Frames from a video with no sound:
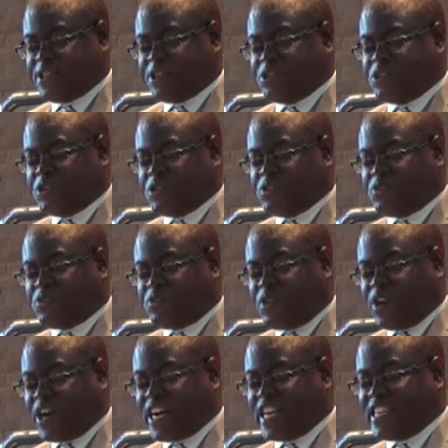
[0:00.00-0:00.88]
Do you
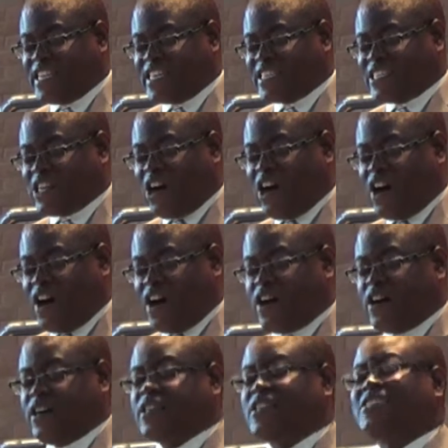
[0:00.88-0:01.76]
find it
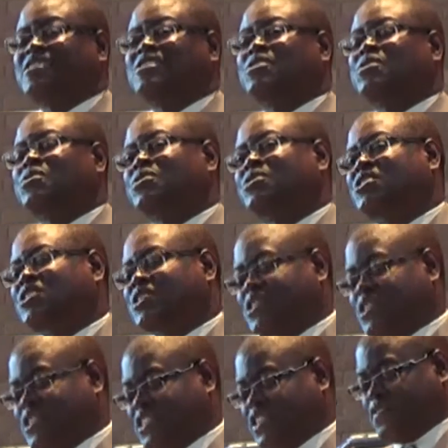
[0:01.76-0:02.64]
hard to
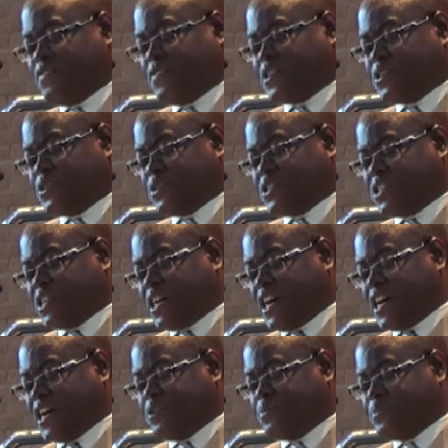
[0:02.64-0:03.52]
consider difficult
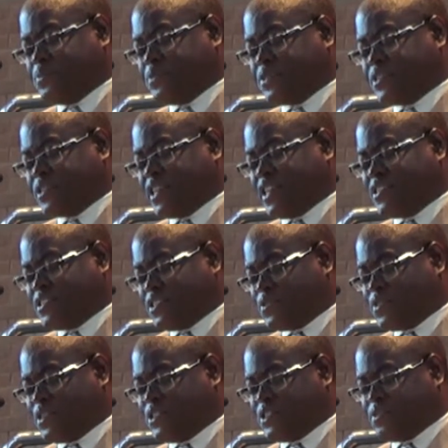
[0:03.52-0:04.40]
times as a
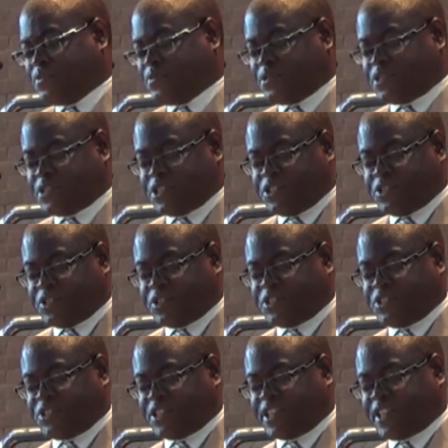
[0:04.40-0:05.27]
reason for
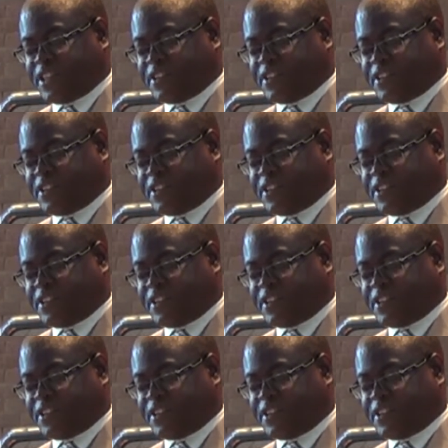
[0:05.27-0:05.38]
rejoicing?